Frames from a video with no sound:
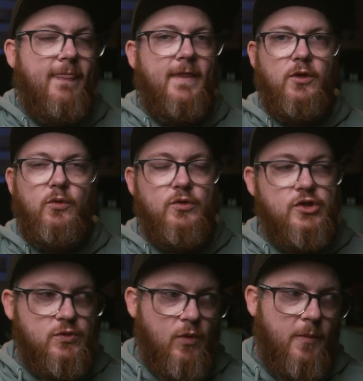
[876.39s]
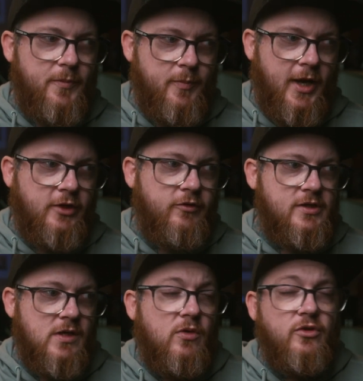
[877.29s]
that you can swap the batteries
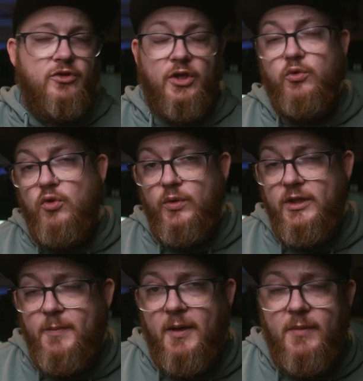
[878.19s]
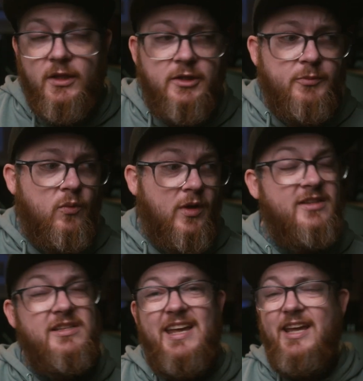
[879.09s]
out on, and you don't need to buy multiple ones,